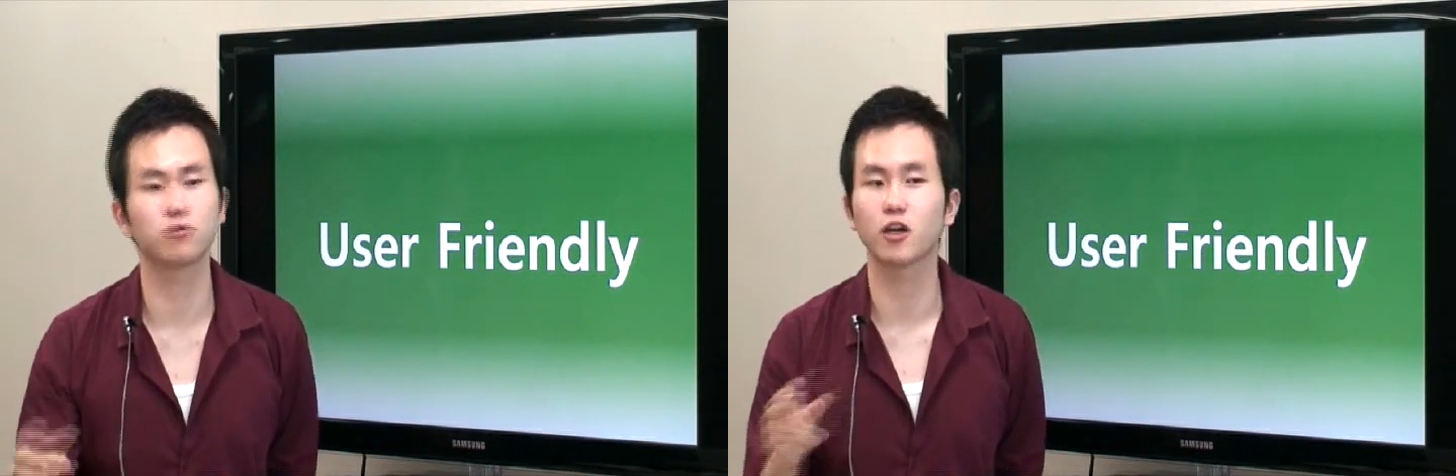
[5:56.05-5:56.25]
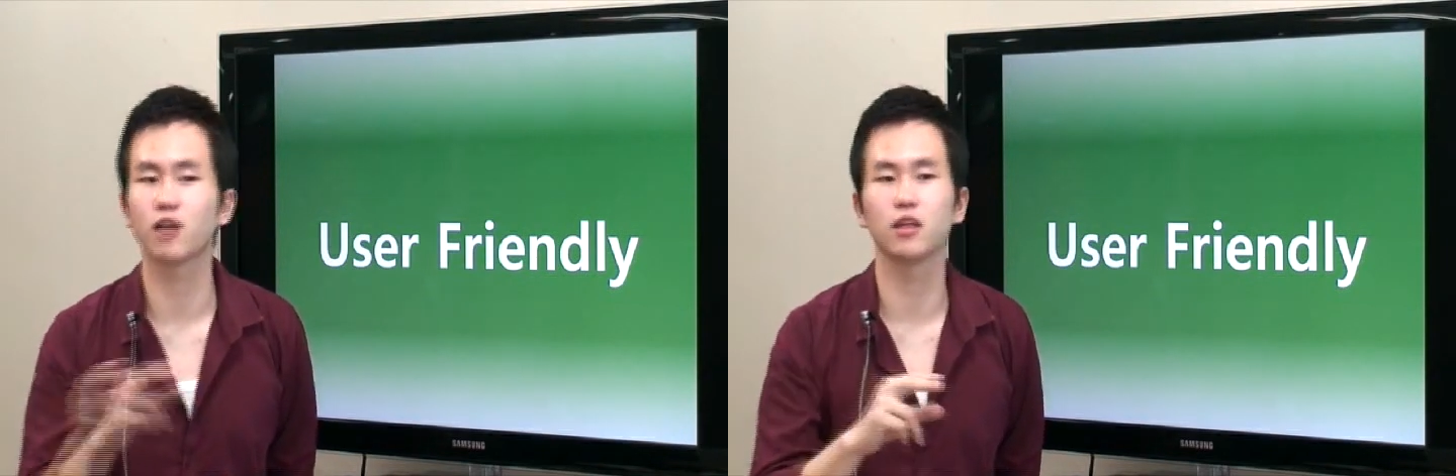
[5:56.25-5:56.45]

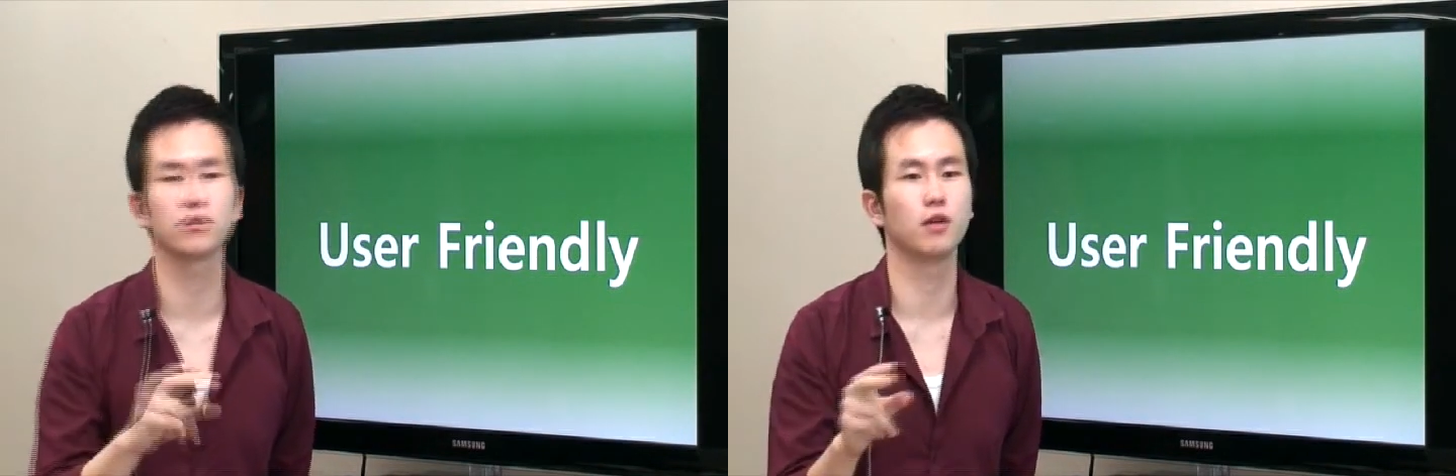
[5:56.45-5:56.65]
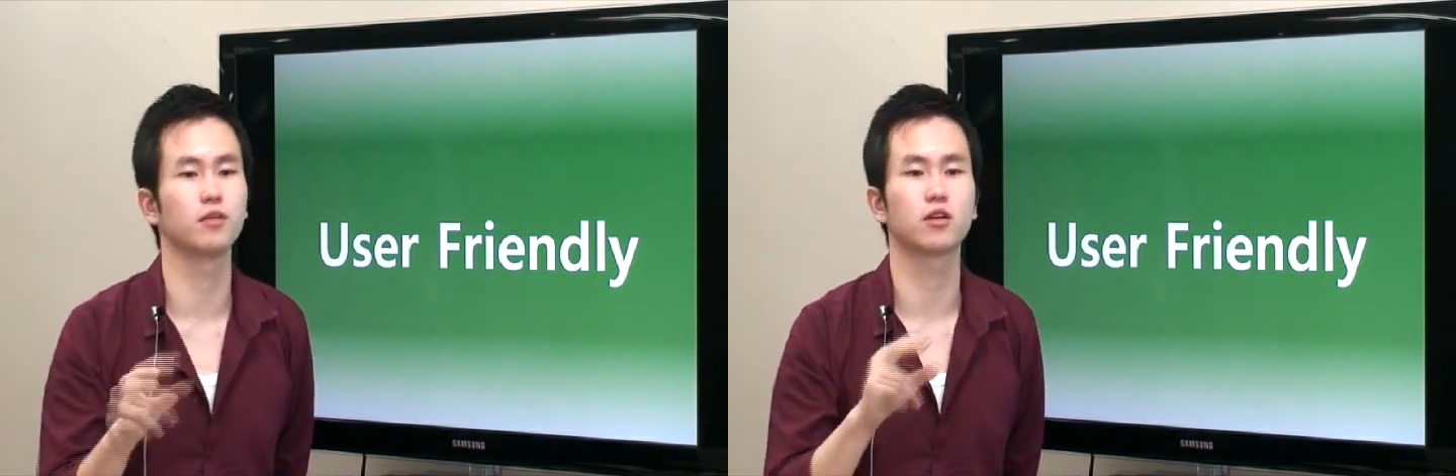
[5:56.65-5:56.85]

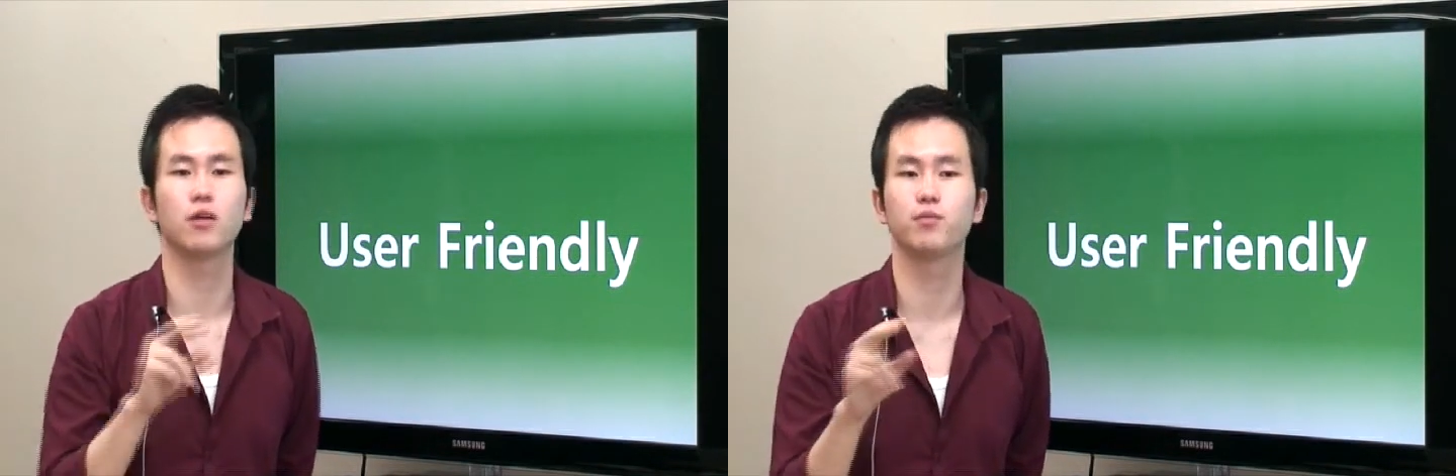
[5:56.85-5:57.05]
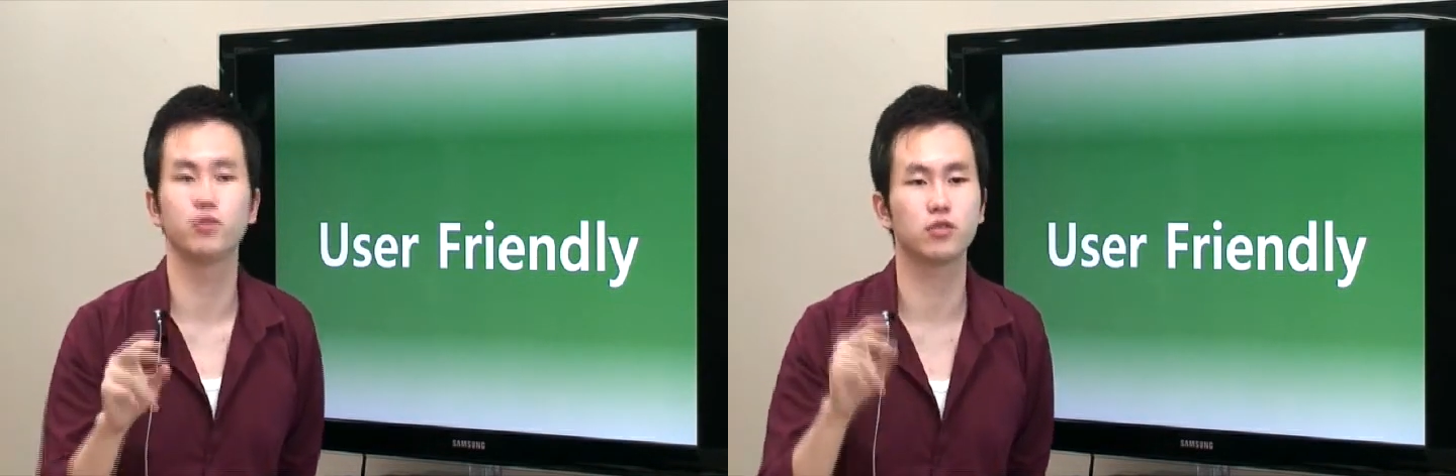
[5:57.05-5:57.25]
regardless of the
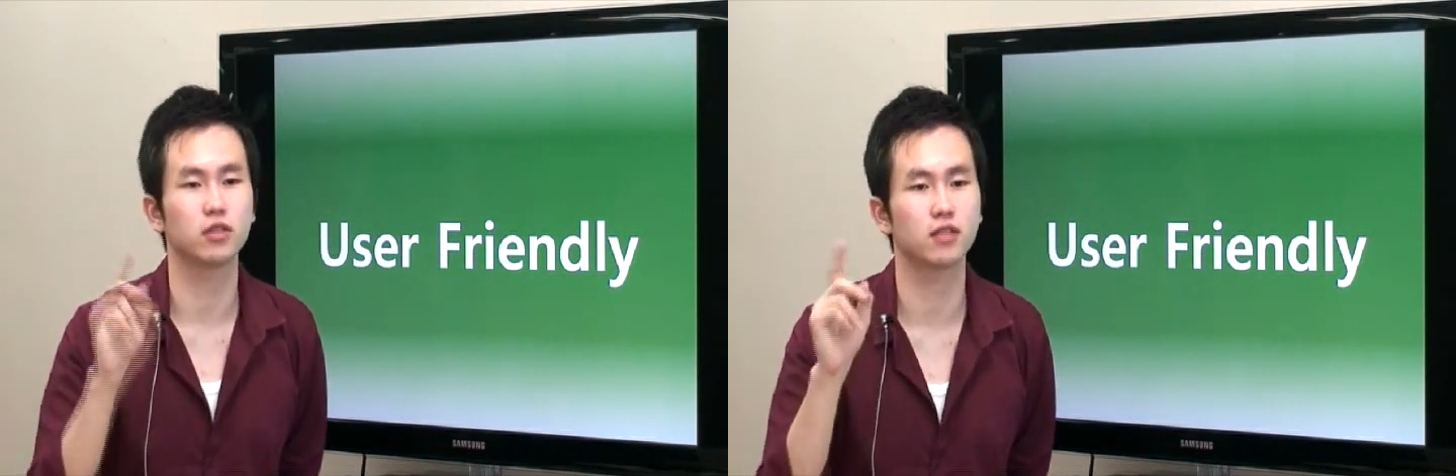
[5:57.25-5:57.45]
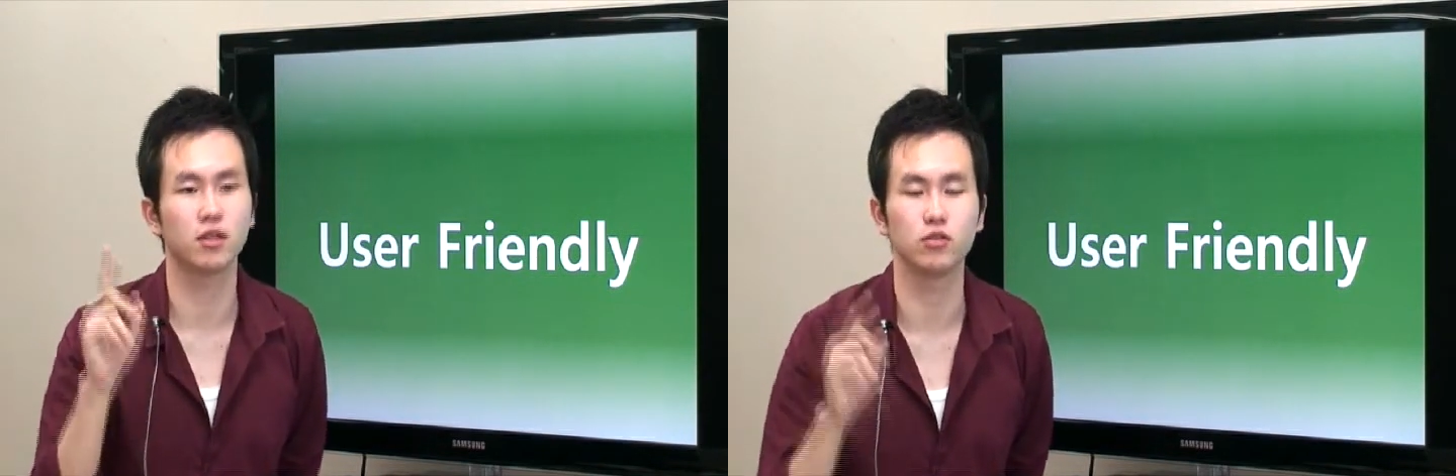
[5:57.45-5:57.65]

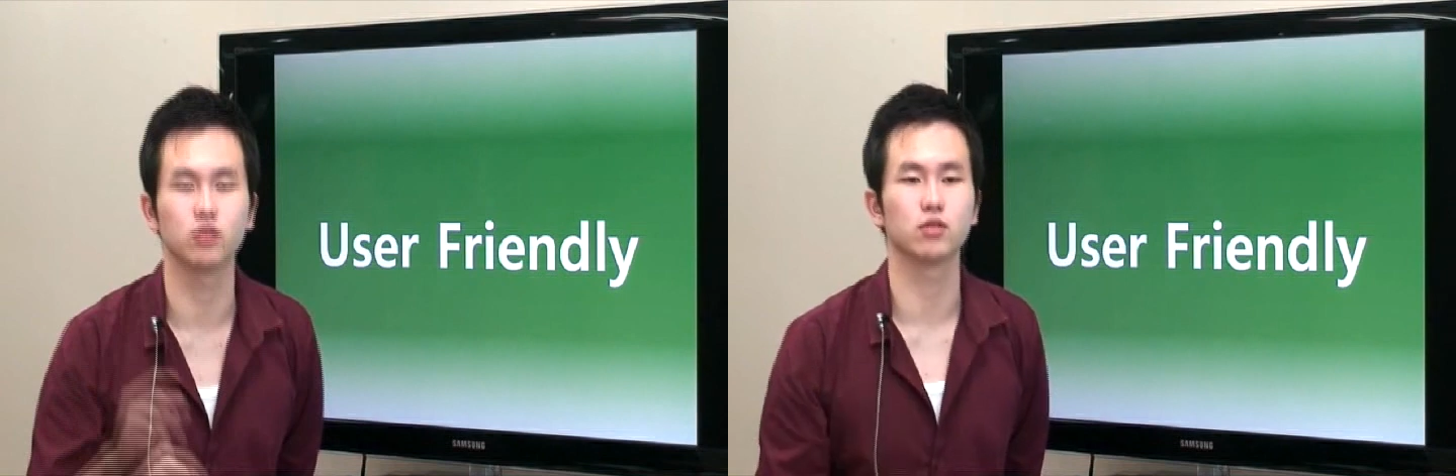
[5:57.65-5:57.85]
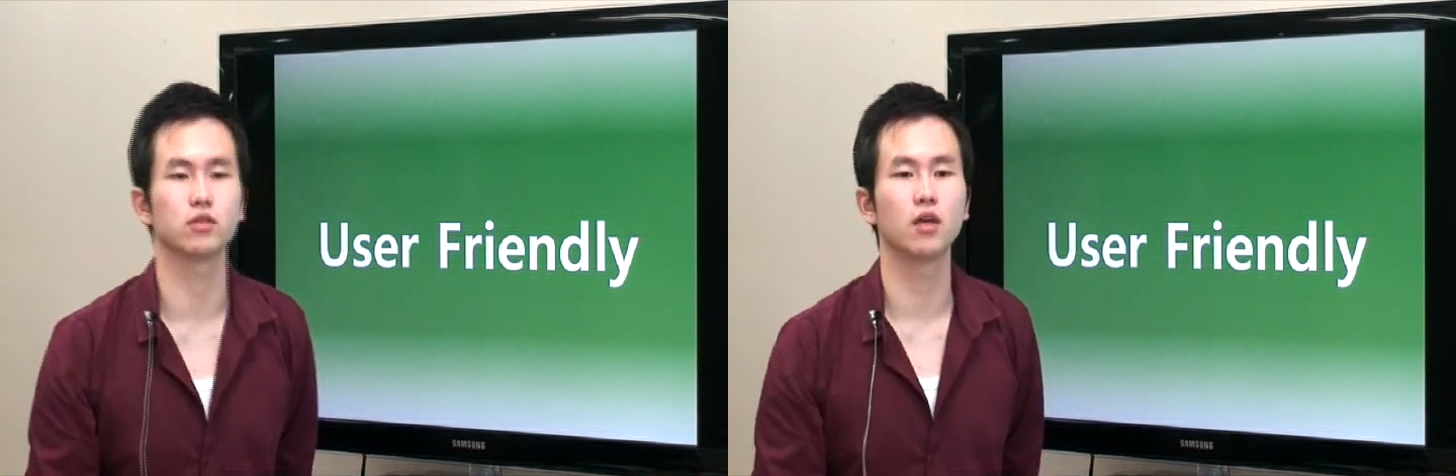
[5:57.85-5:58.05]
computer they
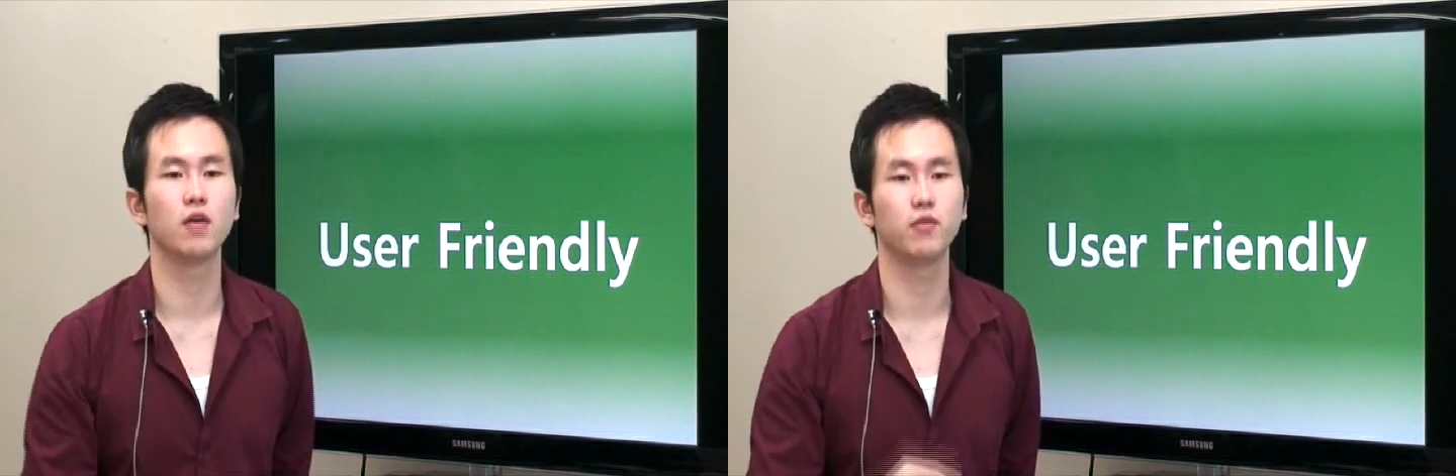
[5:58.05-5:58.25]
use